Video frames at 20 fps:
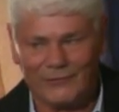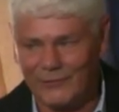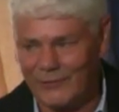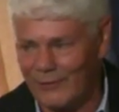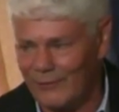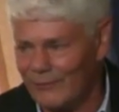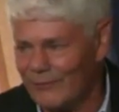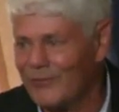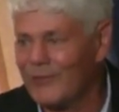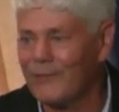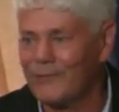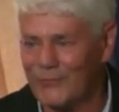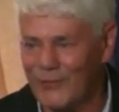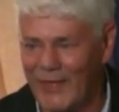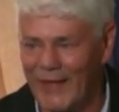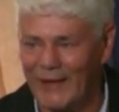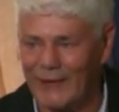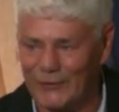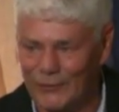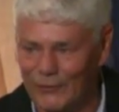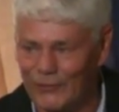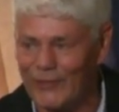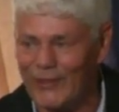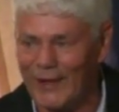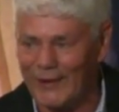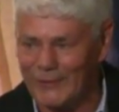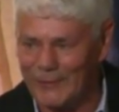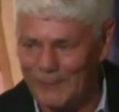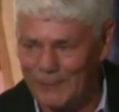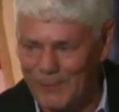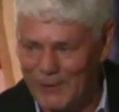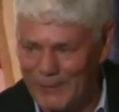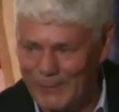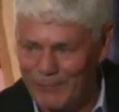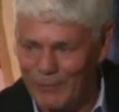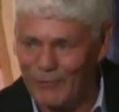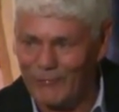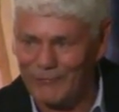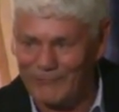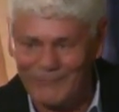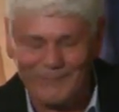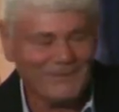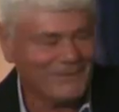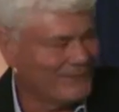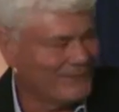So thank you people.